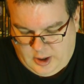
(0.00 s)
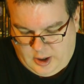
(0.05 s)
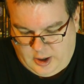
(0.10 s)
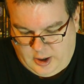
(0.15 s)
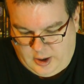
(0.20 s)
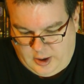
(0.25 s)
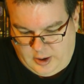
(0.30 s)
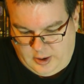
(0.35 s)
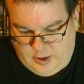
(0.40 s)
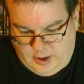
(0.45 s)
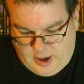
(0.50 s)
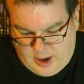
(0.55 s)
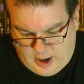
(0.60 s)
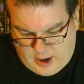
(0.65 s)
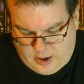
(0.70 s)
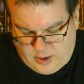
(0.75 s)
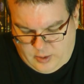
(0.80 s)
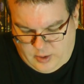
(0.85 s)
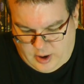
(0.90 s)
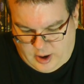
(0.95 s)
Uh,
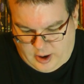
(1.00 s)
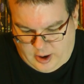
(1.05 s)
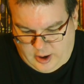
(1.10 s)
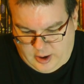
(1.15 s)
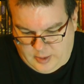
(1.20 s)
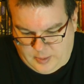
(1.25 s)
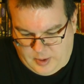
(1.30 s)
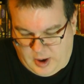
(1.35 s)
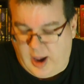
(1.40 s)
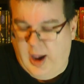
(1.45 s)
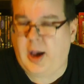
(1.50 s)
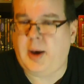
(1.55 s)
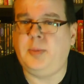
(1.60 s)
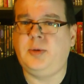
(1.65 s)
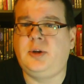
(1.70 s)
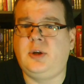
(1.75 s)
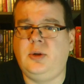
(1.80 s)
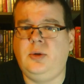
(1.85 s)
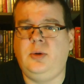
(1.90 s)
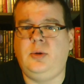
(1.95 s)
now I am
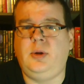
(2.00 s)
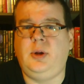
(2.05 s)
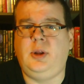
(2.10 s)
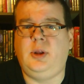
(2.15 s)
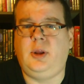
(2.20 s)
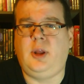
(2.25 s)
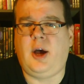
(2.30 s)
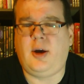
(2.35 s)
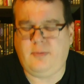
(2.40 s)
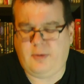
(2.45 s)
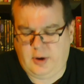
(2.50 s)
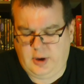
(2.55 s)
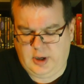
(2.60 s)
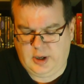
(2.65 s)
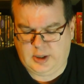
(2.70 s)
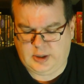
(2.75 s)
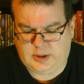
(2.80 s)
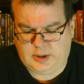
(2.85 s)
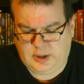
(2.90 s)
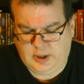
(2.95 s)
absolutely loving
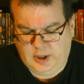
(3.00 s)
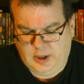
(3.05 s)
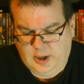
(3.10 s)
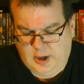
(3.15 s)
it.